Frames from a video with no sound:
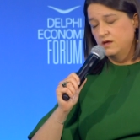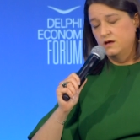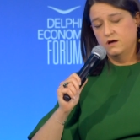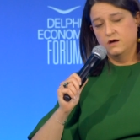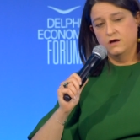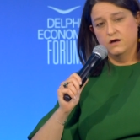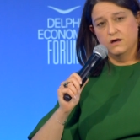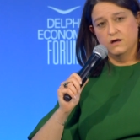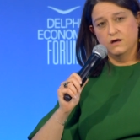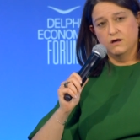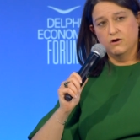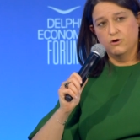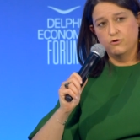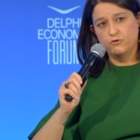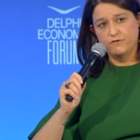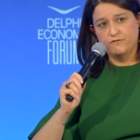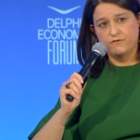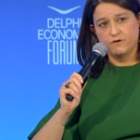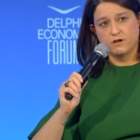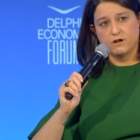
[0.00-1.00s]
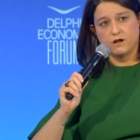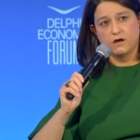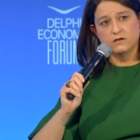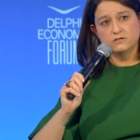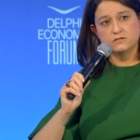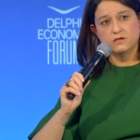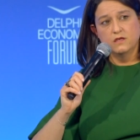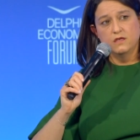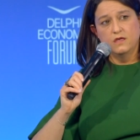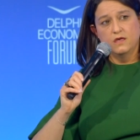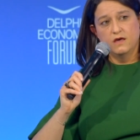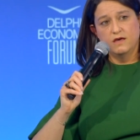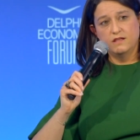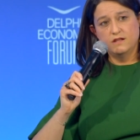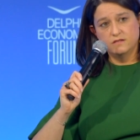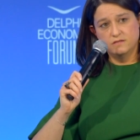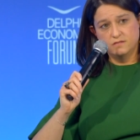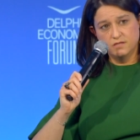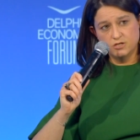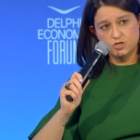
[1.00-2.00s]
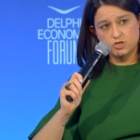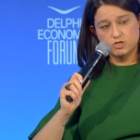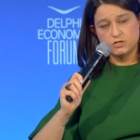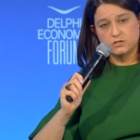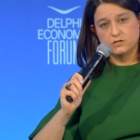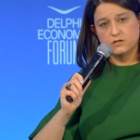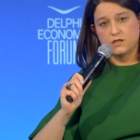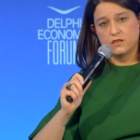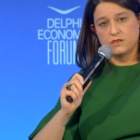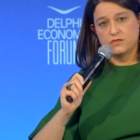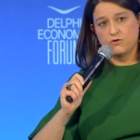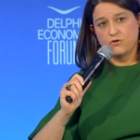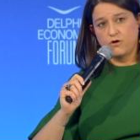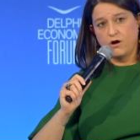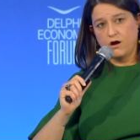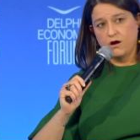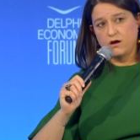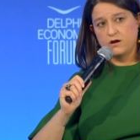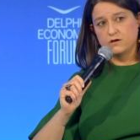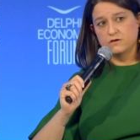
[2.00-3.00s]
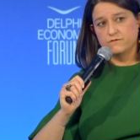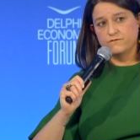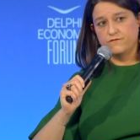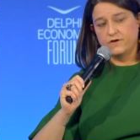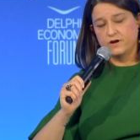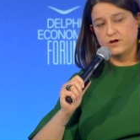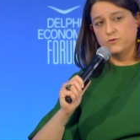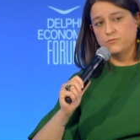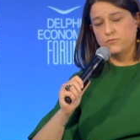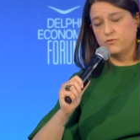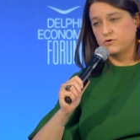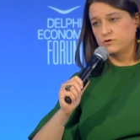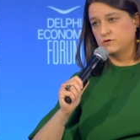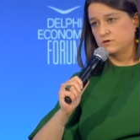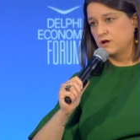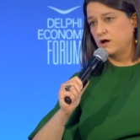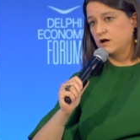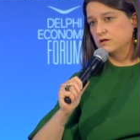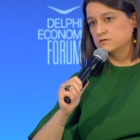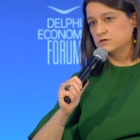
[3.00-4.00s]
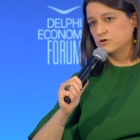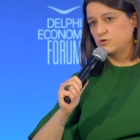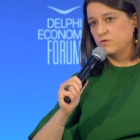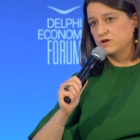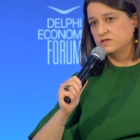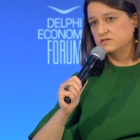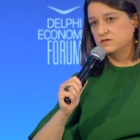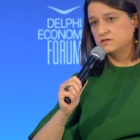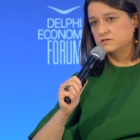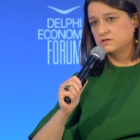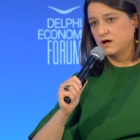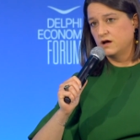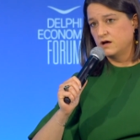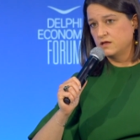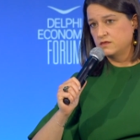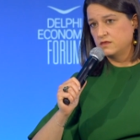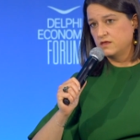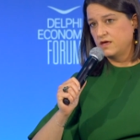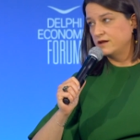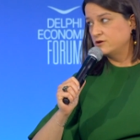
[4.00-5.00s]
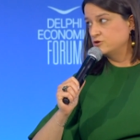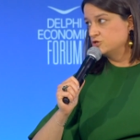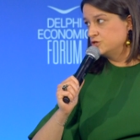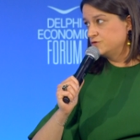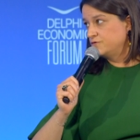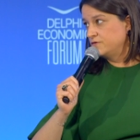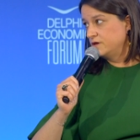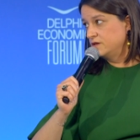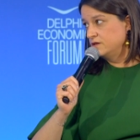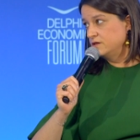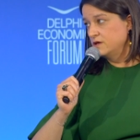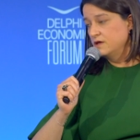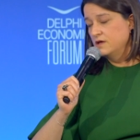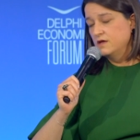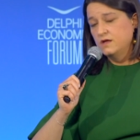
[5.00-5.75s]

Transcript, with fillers: uh, horrific loss. In addition, there are very important consequences on the energy field,